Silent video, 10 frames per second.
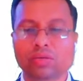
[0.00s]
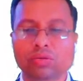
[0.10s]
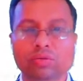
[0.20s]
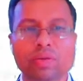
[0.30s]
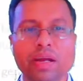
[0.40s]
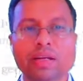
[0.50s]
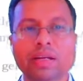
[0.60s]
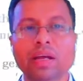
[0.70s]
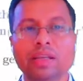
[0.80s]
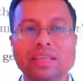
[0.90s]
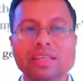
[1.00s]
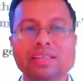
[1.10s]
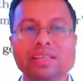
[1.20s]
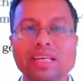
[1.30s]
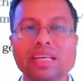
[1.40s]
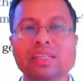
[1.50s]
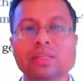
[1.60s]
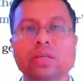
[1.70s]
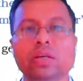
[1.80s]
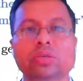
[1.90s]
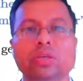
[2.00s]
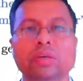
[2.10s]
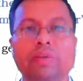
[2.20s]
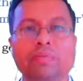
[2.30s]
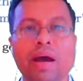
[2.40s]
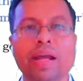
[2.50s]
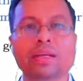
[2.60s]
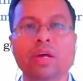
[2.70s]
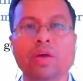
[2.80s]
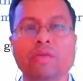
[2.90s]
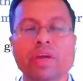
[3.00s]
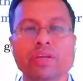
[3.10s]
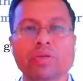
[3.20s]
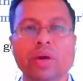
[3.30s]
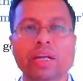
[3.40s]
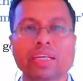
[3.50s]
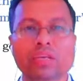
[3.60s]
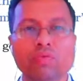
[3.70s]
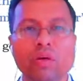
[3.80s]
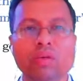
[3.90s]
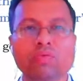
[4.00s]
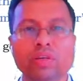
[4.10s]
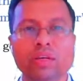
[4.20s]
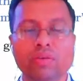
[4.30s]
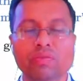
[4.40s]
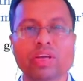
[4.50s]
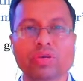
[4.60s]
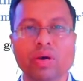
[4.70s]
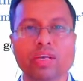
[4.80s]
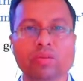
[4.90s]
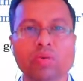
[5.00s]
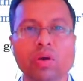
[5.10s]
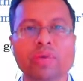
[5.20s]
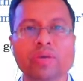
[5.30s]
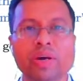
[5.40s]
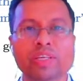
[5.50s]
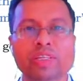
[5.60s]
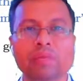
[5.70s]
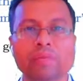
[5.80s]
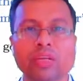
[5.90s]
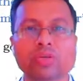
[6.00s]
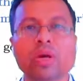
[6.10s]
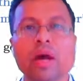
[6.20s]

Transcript: So friend, these things you have to keep in mind when you are involving yourself into